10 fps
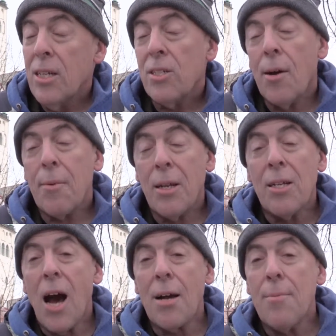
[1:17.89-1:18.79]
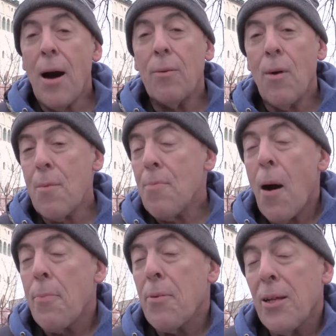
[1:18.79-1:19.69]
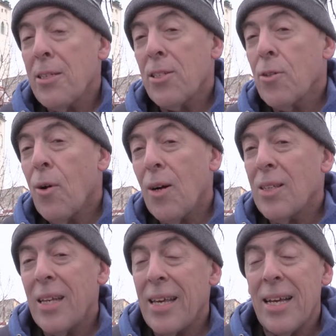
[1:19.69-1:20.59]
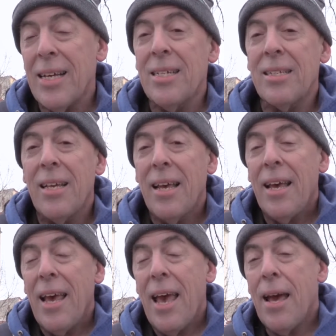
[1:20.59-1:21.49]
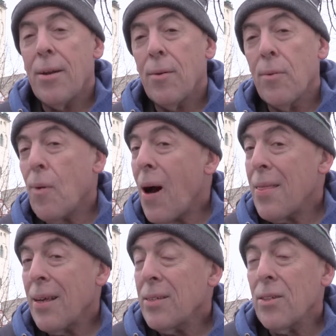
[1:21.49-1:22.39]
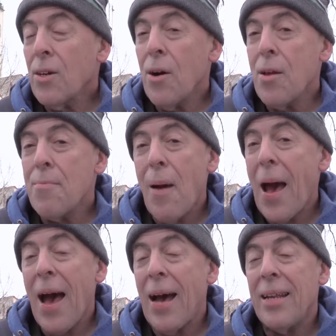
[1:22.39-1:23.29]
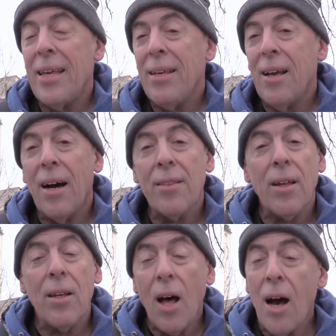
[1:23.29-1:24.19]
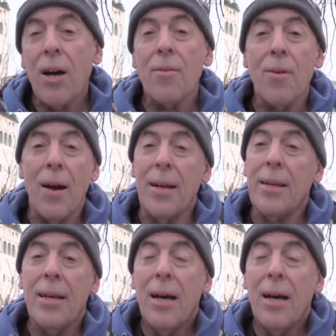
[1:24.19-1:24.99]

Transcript: So I'm going to talk about what population quality is and why things are going bad on the long run,